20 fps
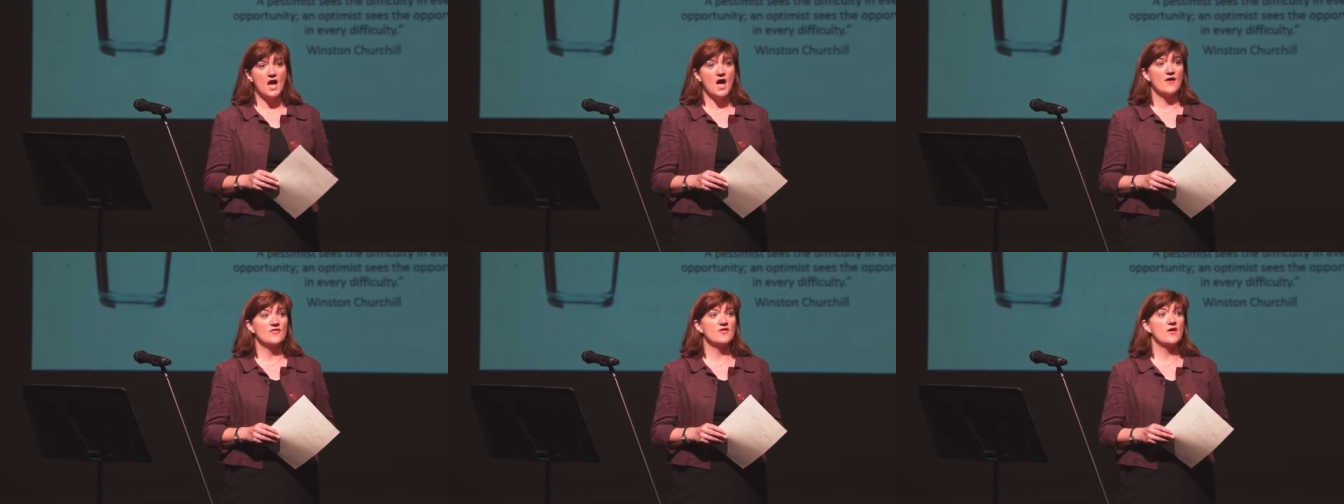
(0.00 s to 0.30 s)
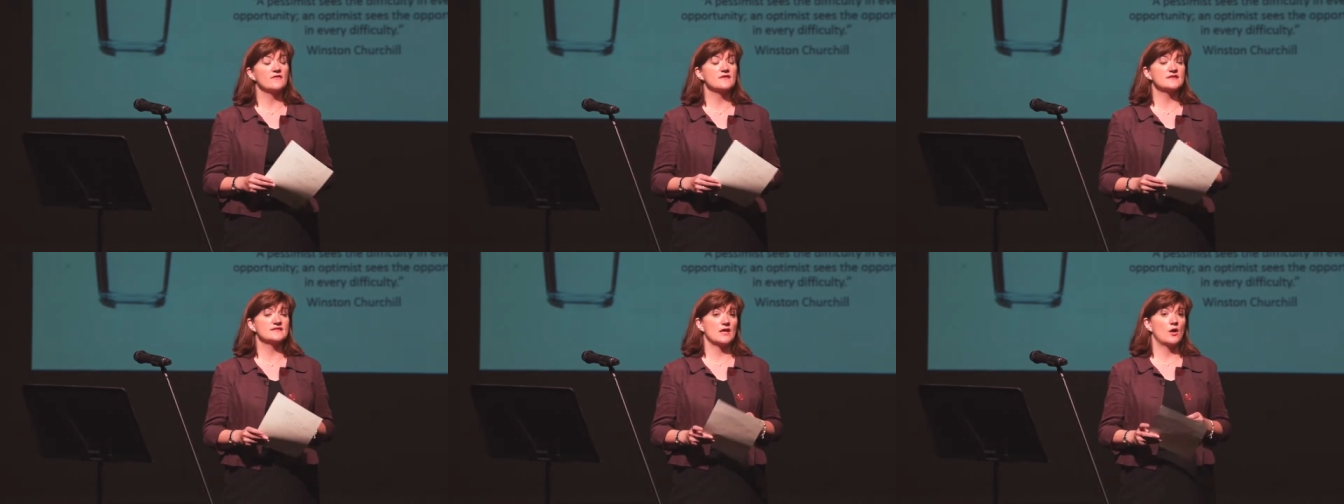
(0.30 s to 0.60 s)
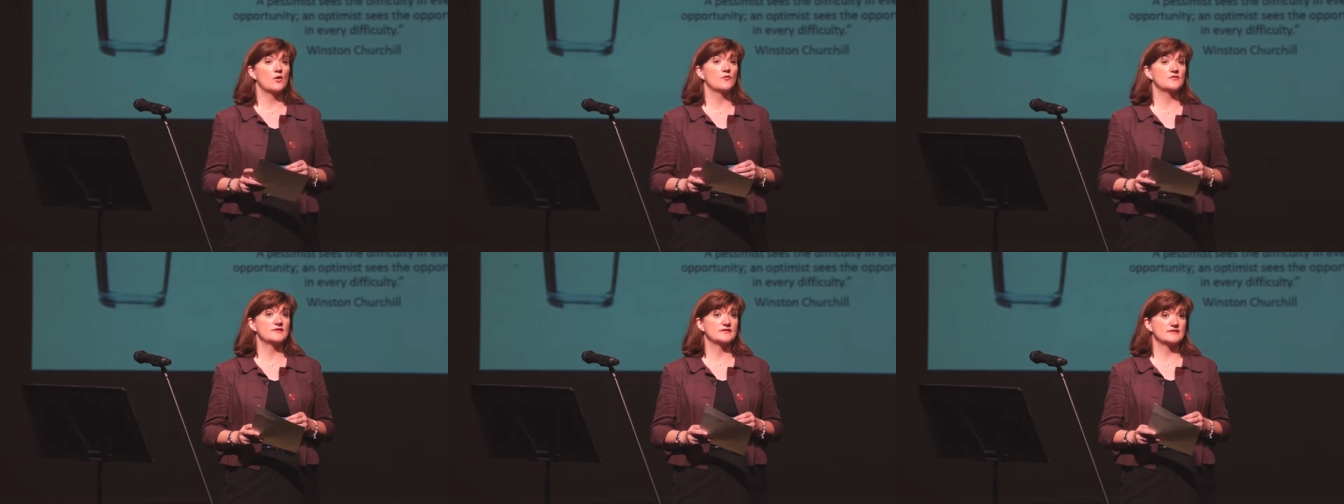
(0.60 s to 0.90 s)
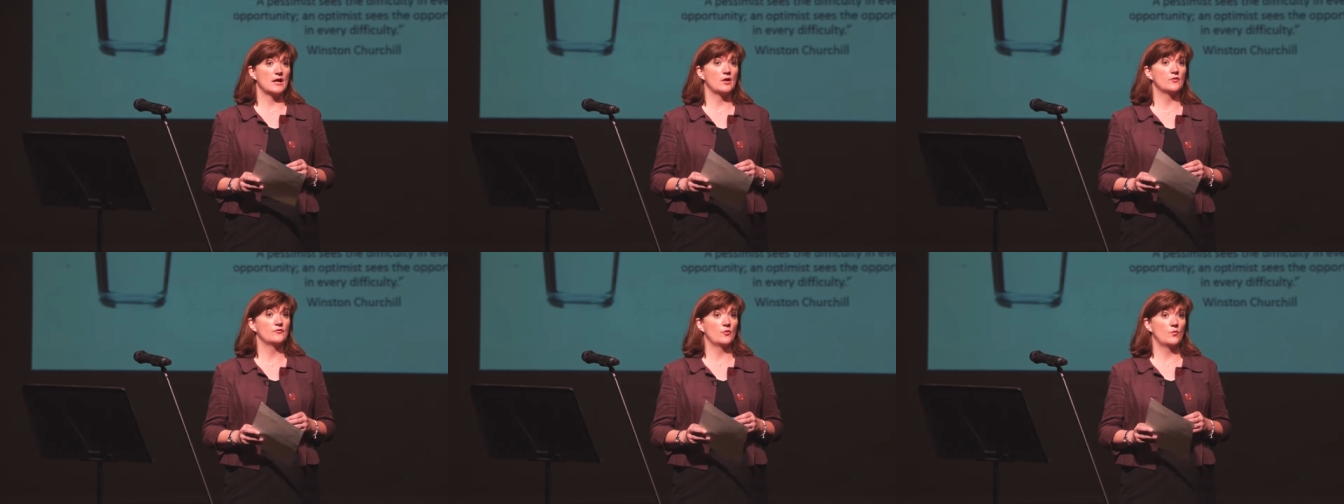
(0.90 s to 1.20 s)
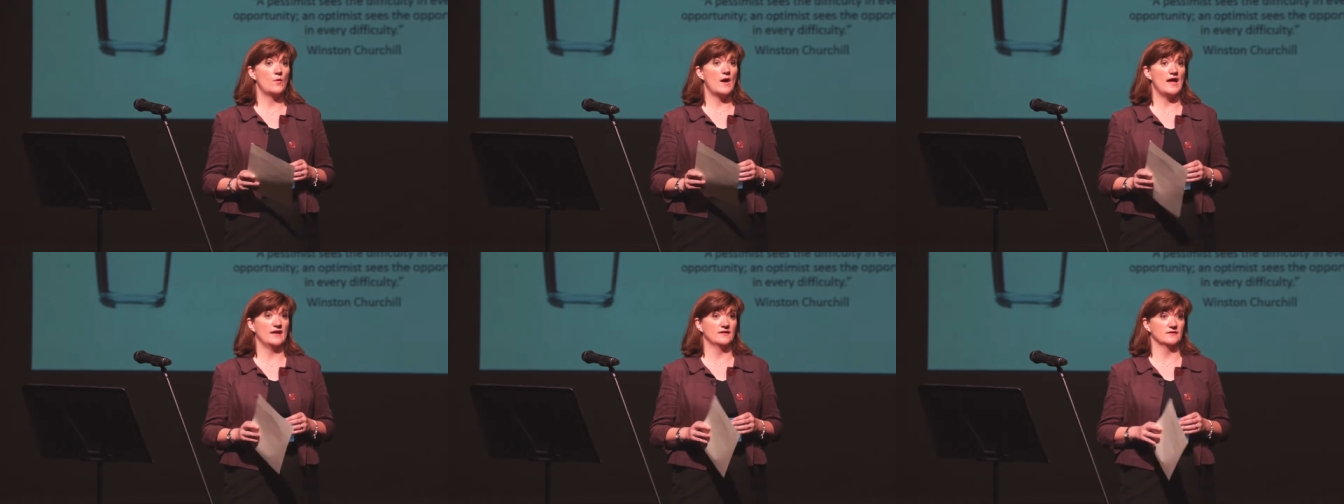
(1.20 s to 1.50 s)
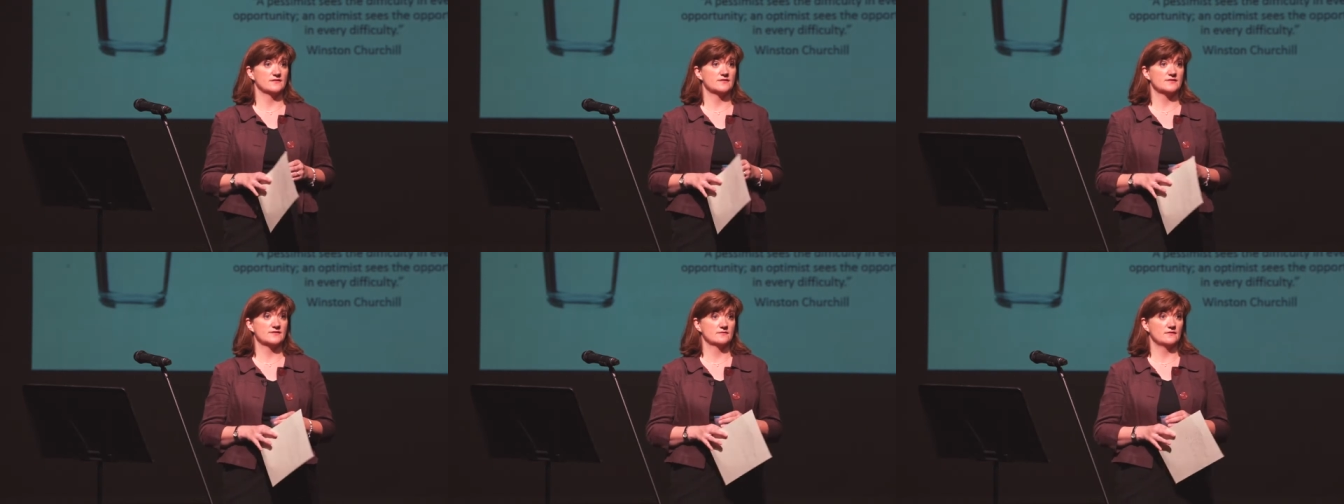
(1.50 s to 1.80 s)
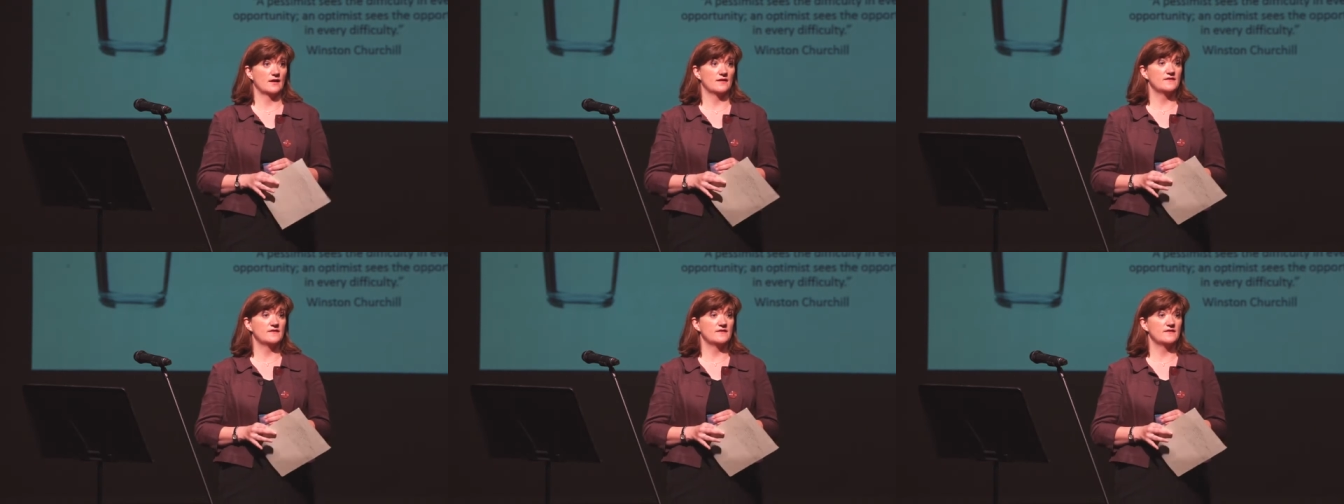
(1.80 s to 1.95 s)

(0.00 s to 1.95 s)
And the other self is self-awareness.